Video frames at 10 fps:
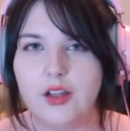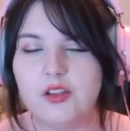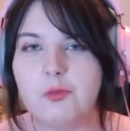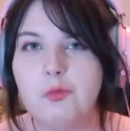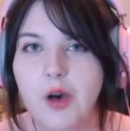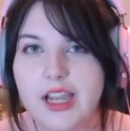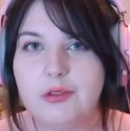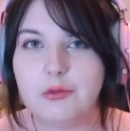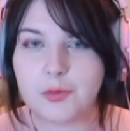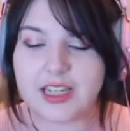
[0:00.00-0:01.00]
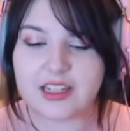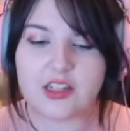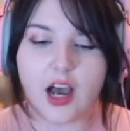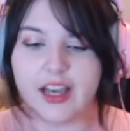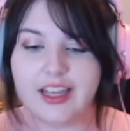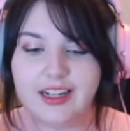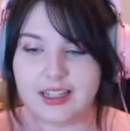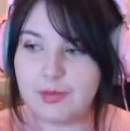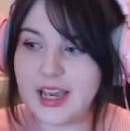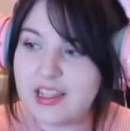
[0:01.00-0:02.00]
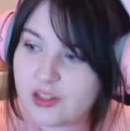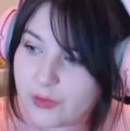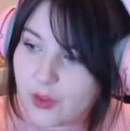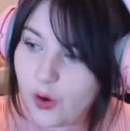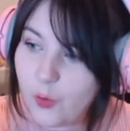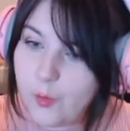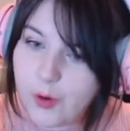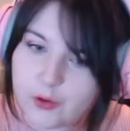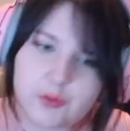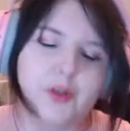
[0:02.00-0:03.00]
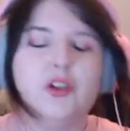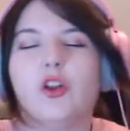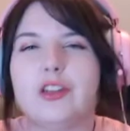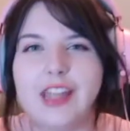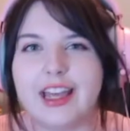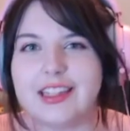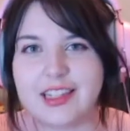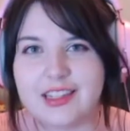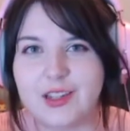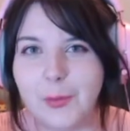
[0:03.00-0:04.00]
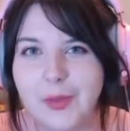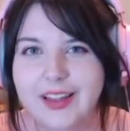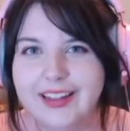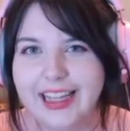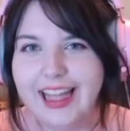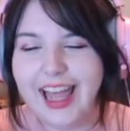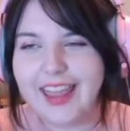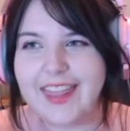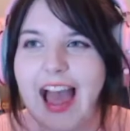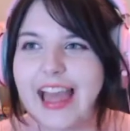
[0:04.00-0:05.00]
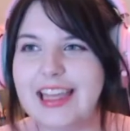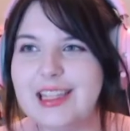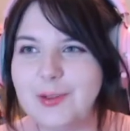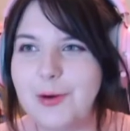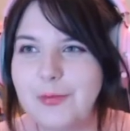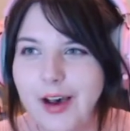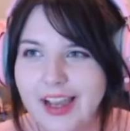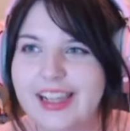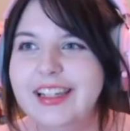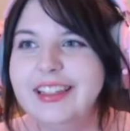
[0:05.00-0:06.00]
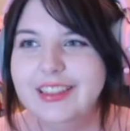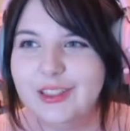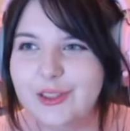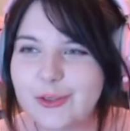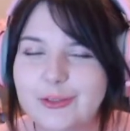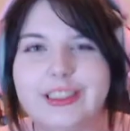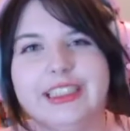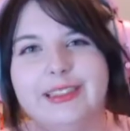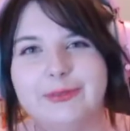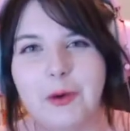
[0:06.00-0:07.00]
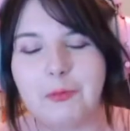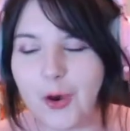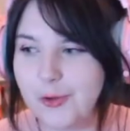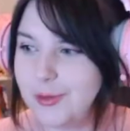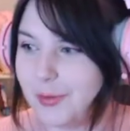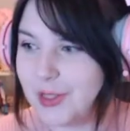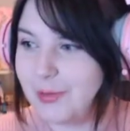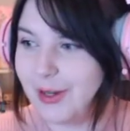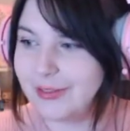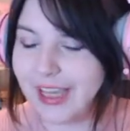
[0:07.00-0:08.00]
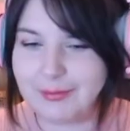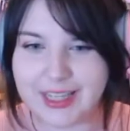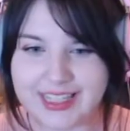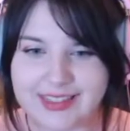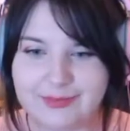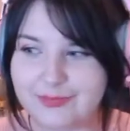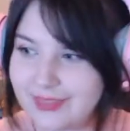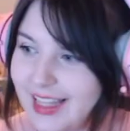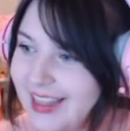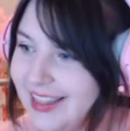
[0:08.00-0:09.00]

mine would be entirely based off the whole Pokemon contest system. That is what my dream Pokemon spin-off game is. That